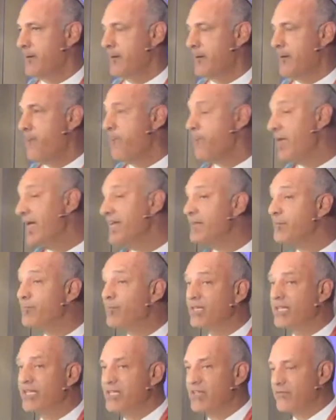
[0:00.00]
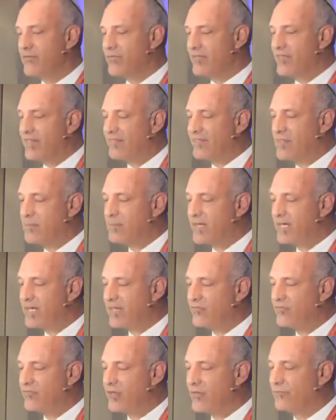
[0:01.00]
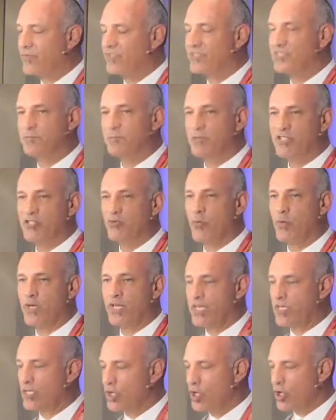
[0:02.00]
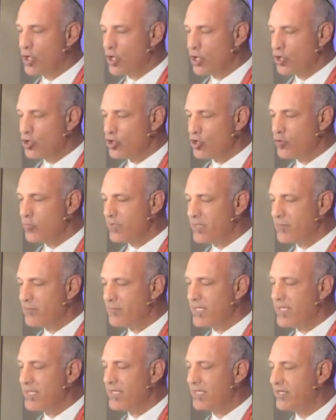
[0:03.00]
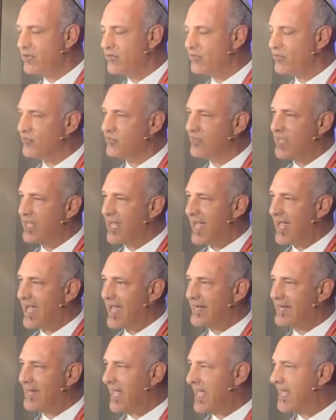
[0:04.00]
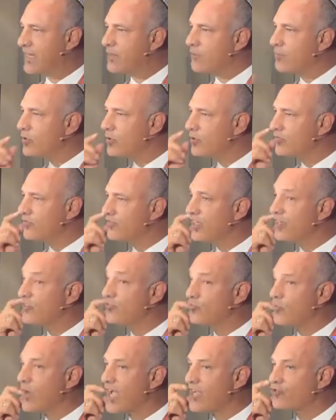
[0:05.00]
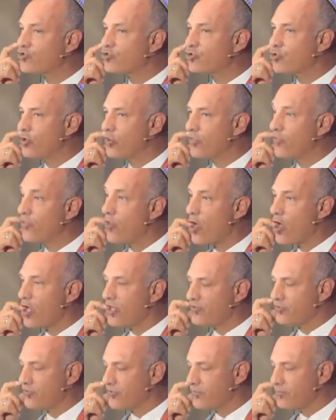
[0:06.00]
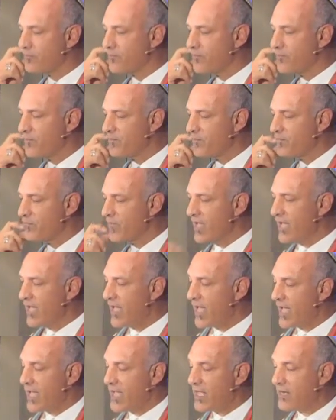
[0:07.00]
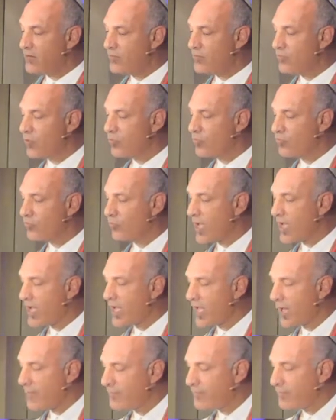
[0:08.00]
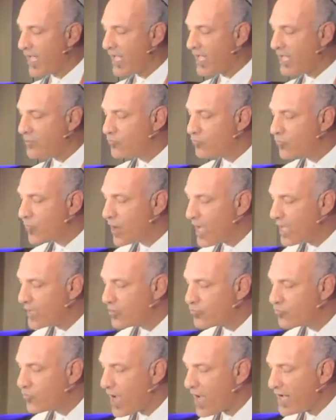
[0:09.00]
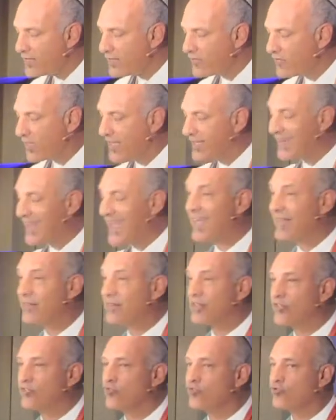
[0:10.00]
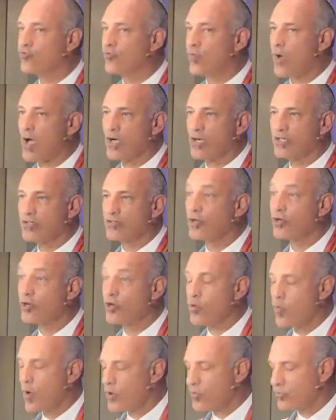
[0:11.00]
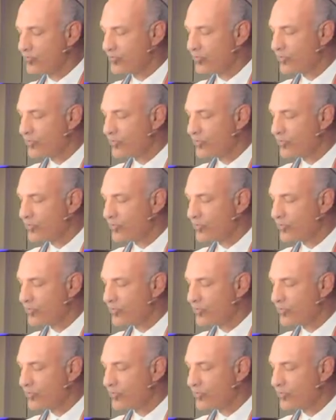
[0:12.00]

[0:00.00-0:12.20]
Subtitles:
Many believe that the biggest difference between human beings and animals is rational thought. Ayn Rand writes in Atlas Shrugged, quote,